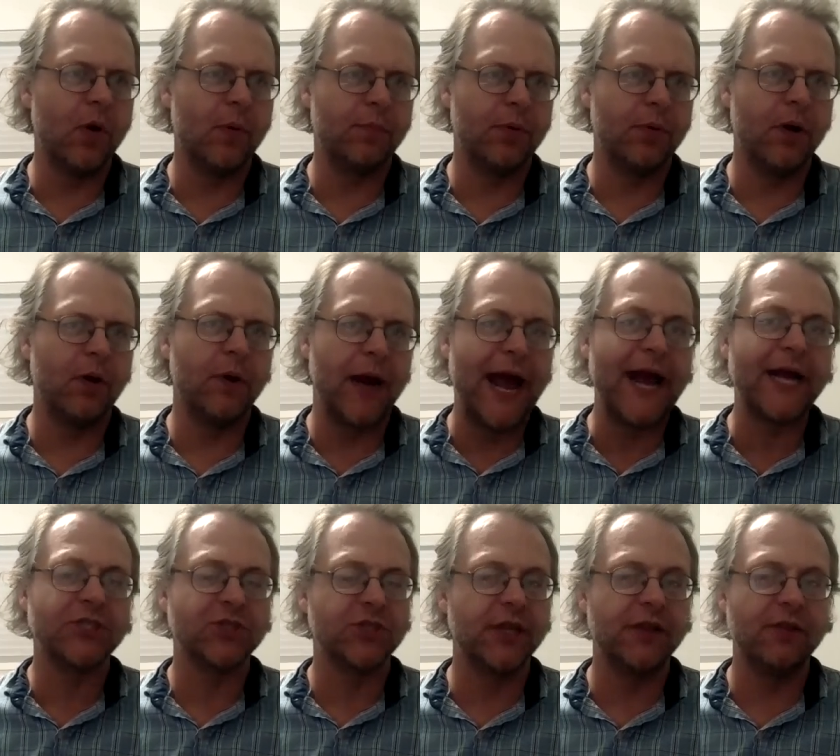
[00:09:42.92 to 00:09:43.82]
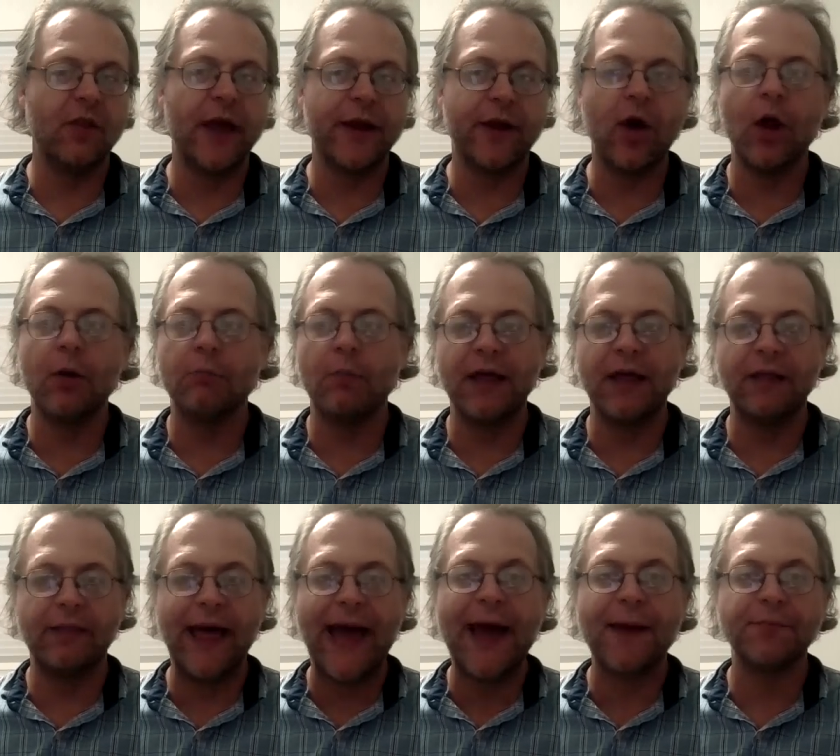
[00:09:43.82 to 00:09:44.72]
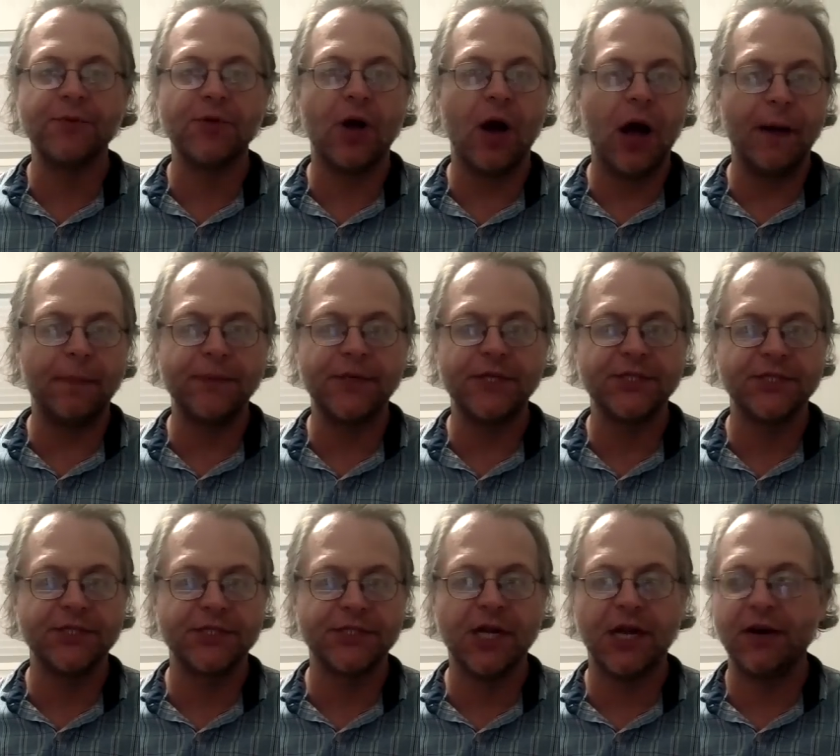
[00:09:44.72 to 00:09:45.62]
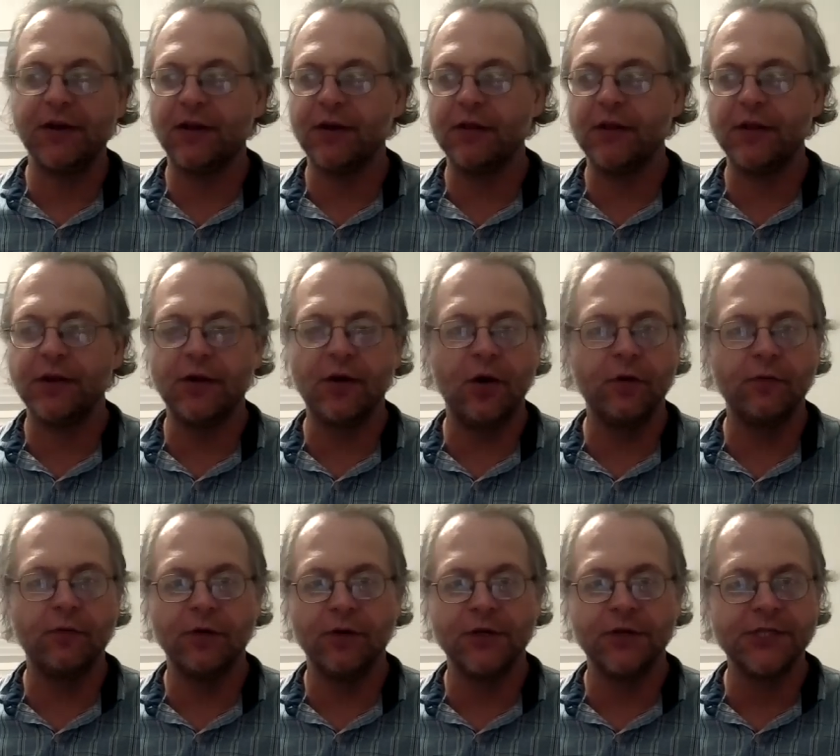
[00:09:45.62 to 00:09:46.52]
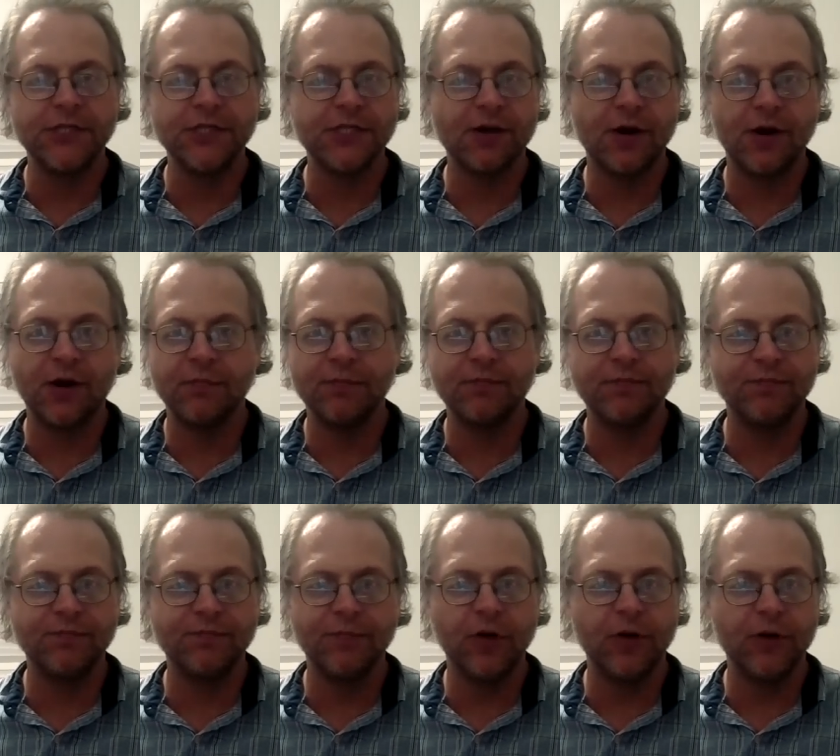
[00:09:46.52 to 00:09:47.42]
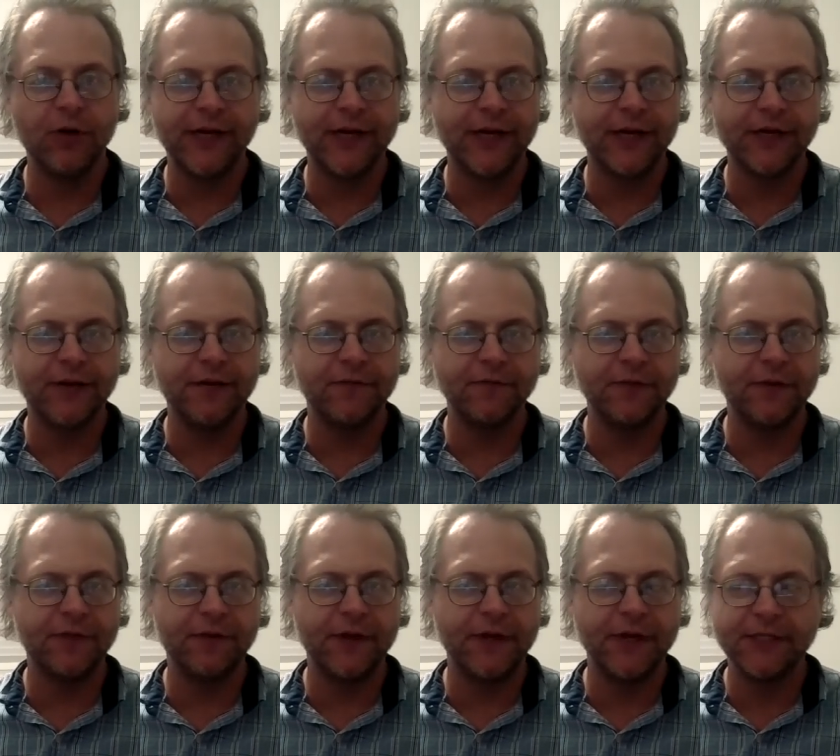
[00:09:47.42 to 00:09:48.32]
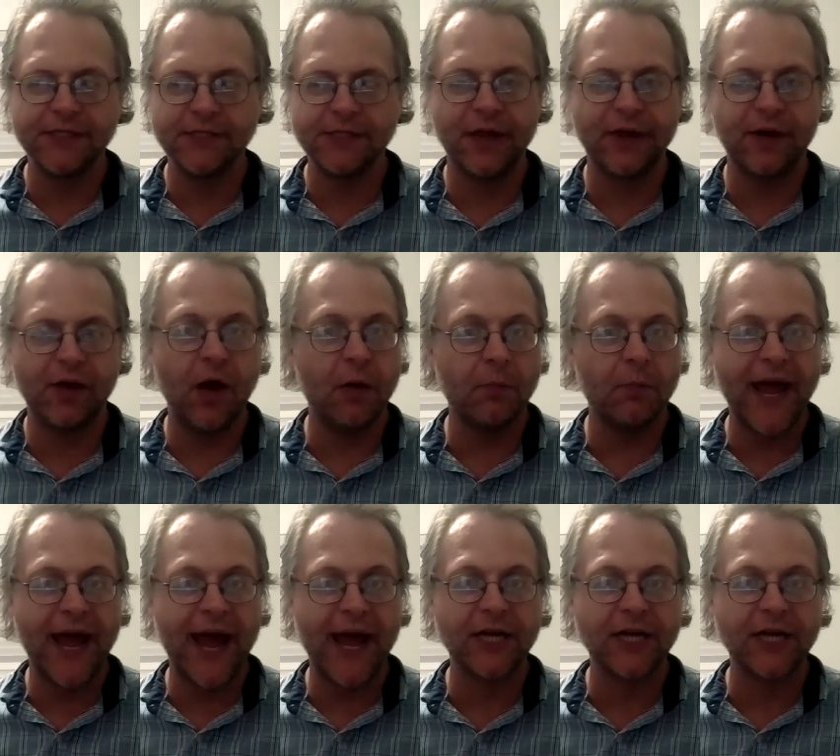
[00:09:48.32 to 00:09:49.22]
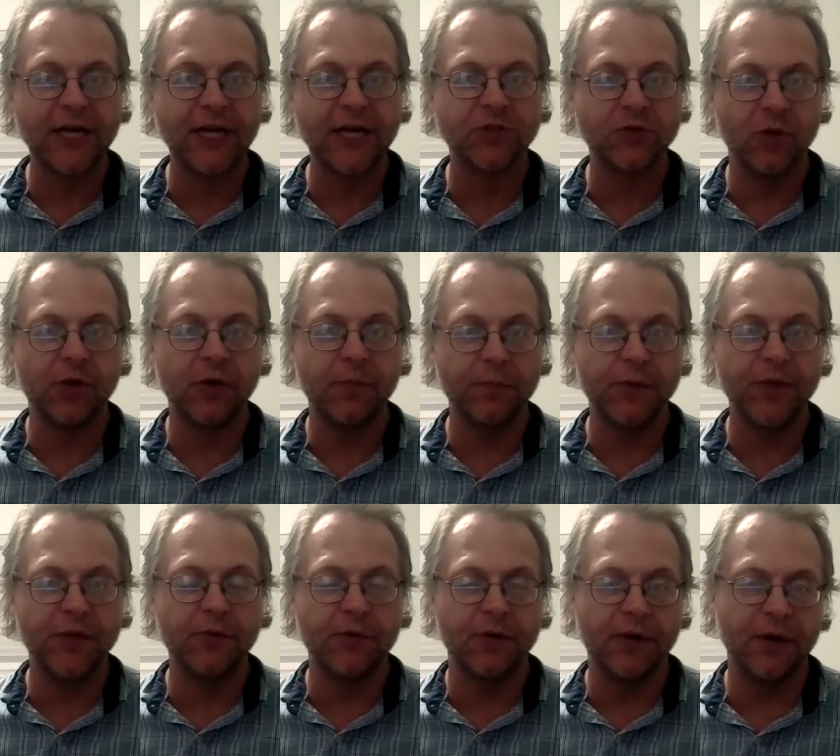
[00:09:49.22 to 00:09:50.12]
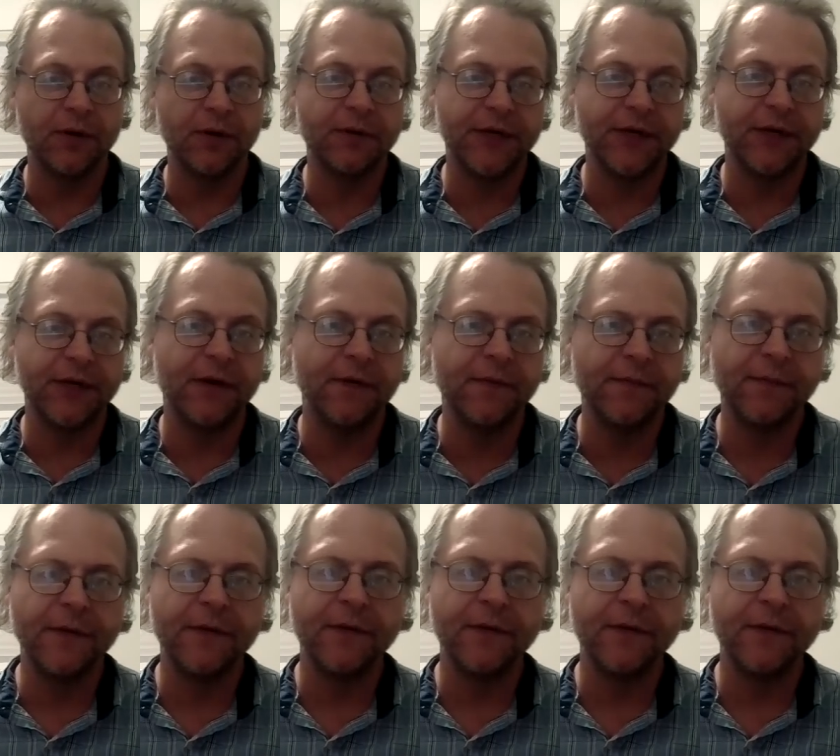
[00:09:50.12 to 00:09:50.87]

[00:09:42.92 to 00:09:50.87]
prone actually like on my laptop to just kind of click over and start looking at different things, like on my actual computer, you know.